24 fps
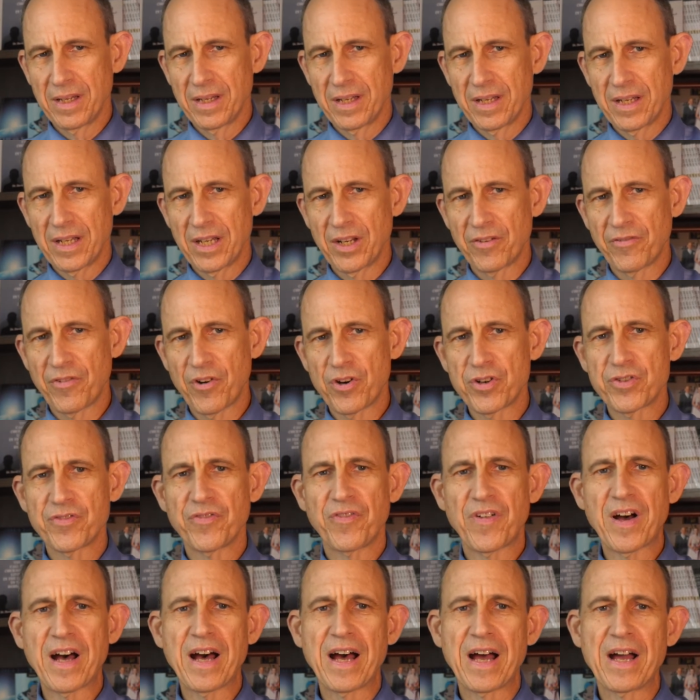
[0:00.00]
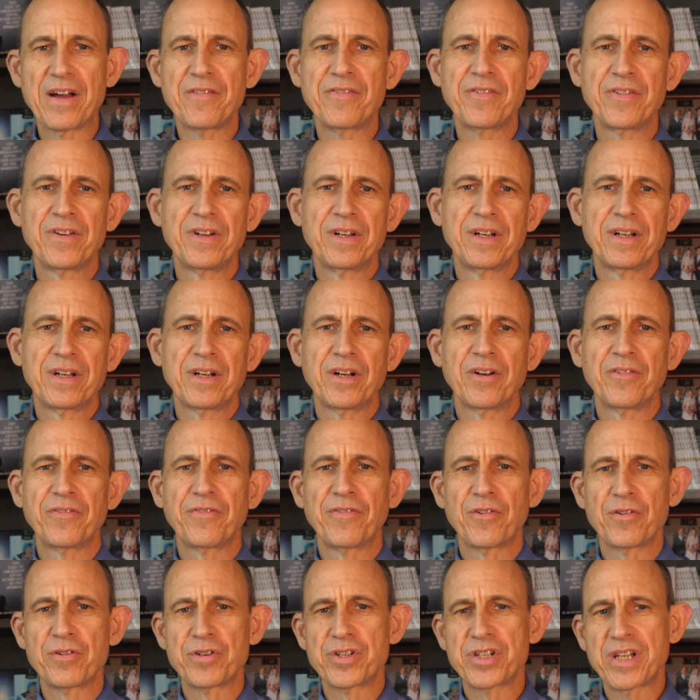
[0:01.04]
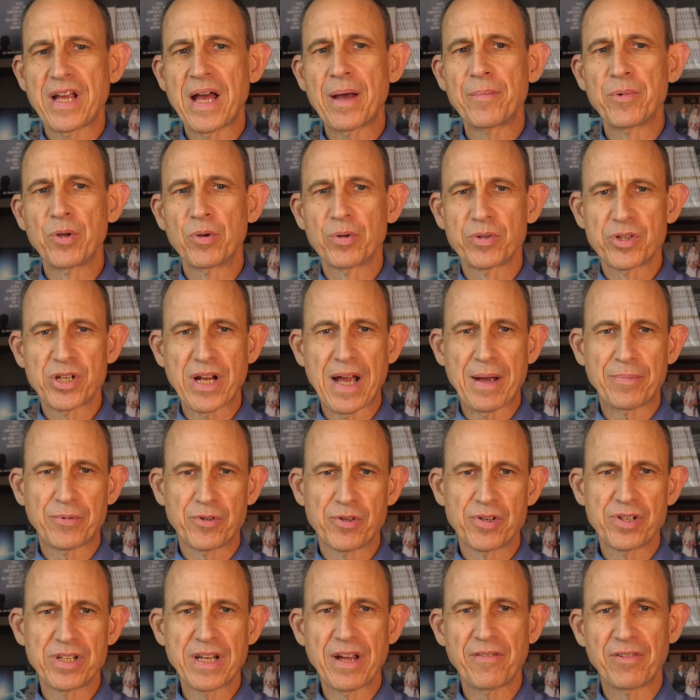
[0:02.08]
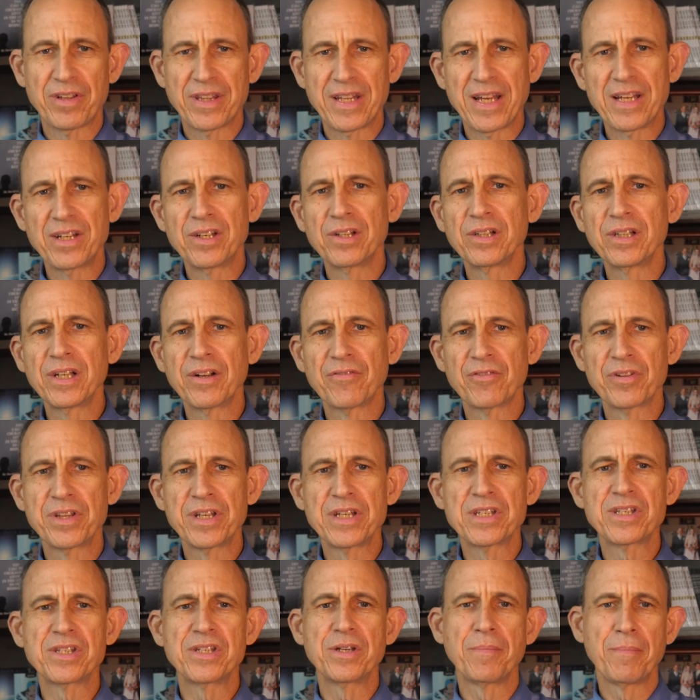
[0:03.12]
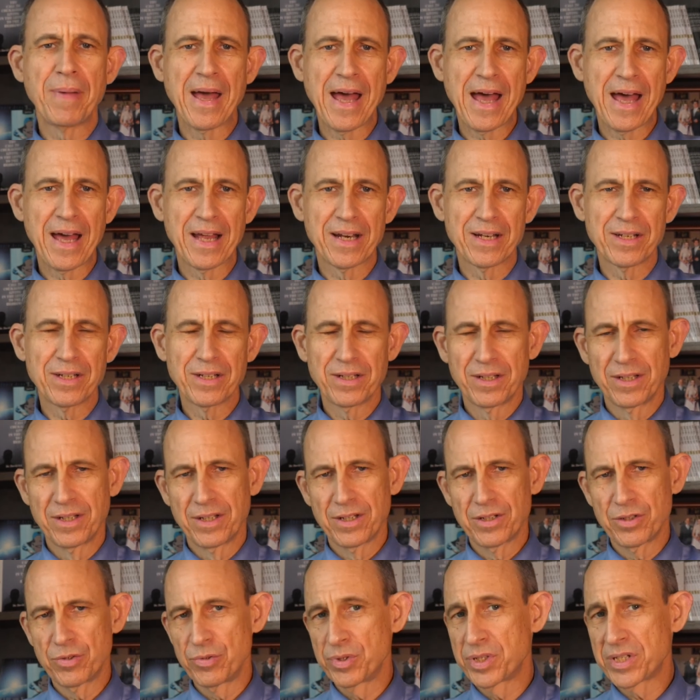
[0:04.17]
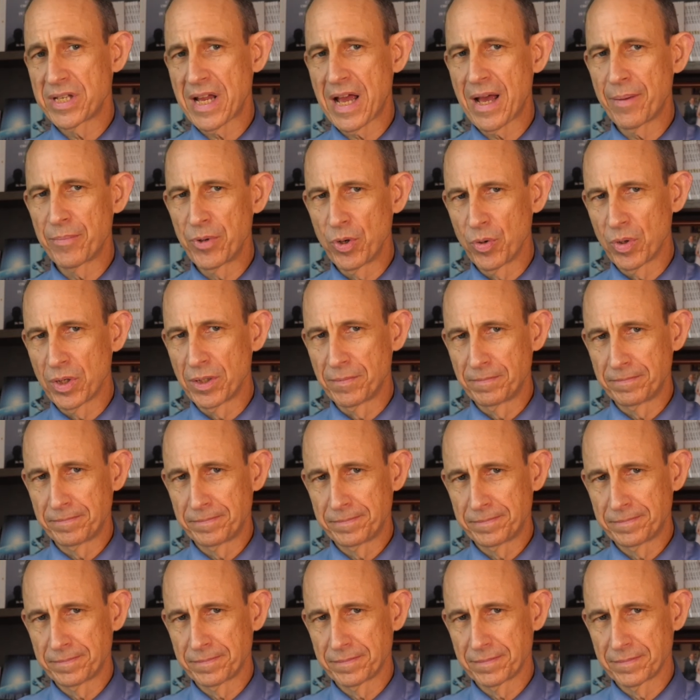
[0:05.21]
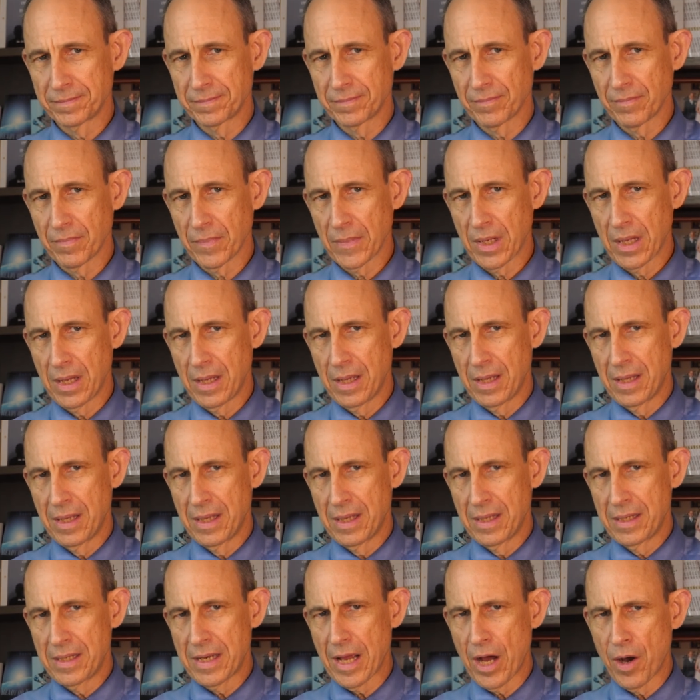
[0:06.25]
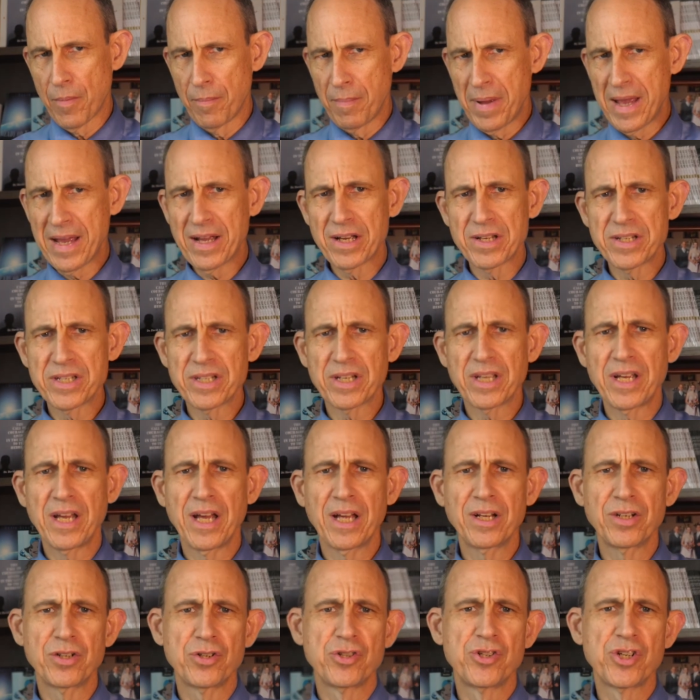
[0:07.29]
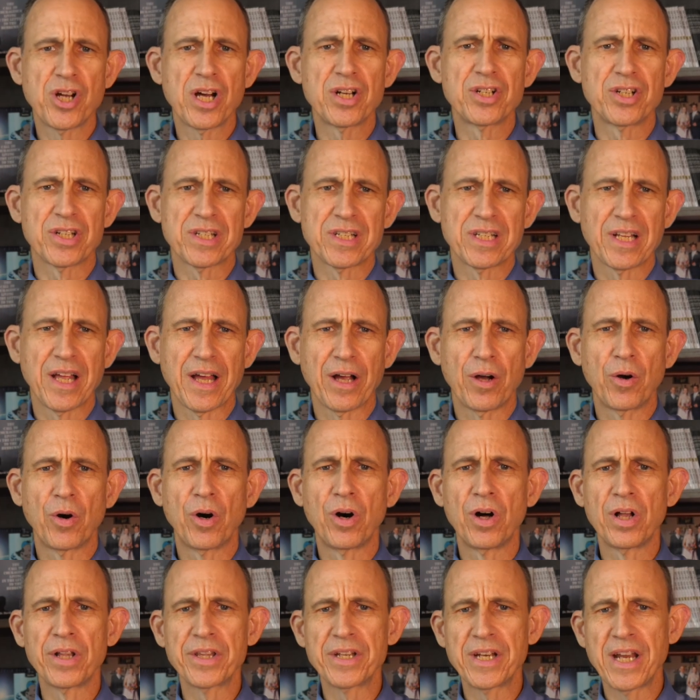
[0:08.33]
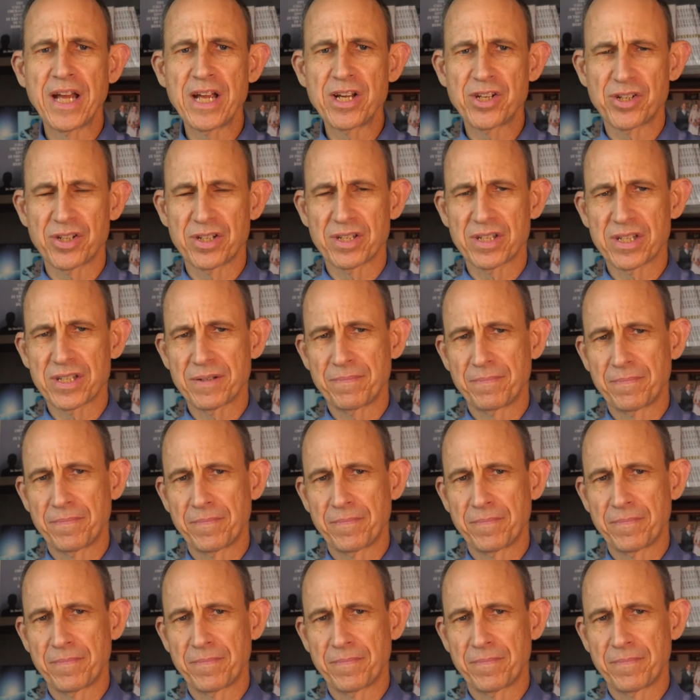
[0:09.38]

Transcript: In verse 5 of 1 Samuel chapter 7, they deliver this demand to Samuel. Now make us a king to judge us like all the nations.